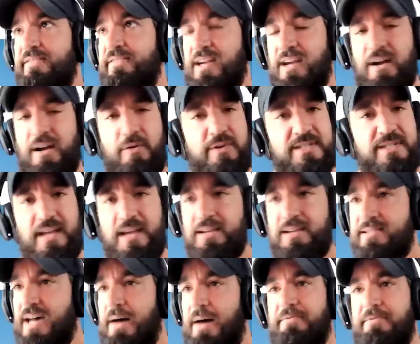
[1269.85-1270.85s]
like I always stay on
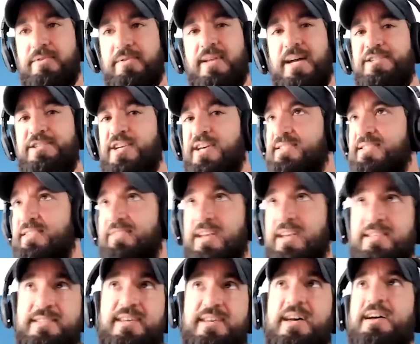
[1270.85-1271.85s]
top of digestive
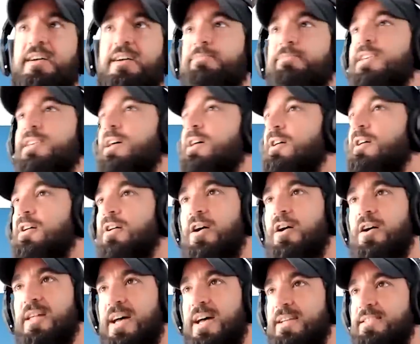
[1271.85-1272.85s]
enzymes,
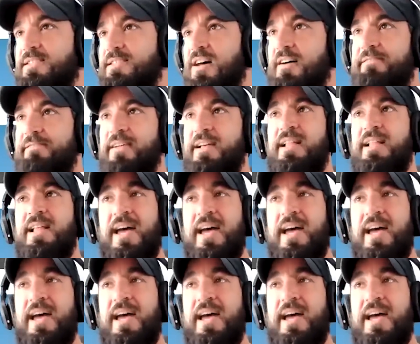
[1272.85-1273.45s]
all that stuff.